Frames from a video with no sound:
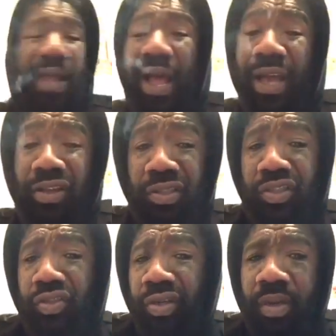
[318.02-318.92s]
I go to the
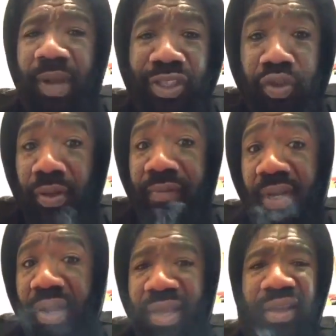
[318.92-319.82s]
studio by 12
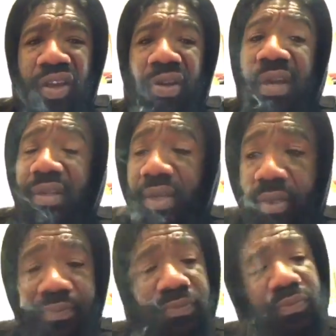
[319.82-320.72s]
o'clock and go knock that
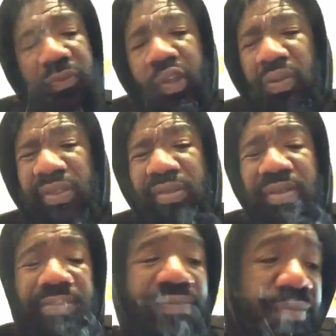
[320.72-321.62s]
out. Queen Street.